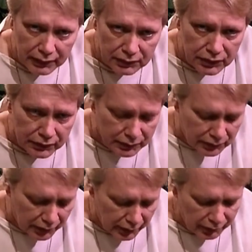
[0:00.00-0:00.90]
to you
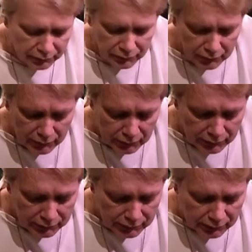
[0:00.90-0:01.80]
today.
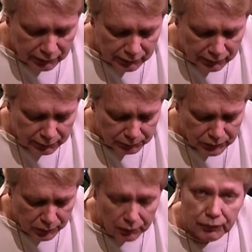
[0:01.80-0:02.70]

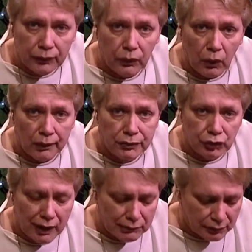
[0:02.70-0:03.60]
Some of you are
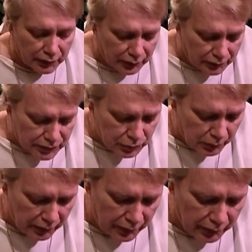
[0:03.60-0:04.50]
traveling this
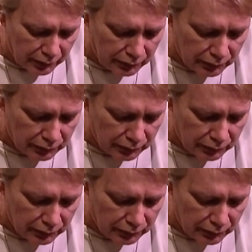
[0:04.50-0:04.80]
weekend.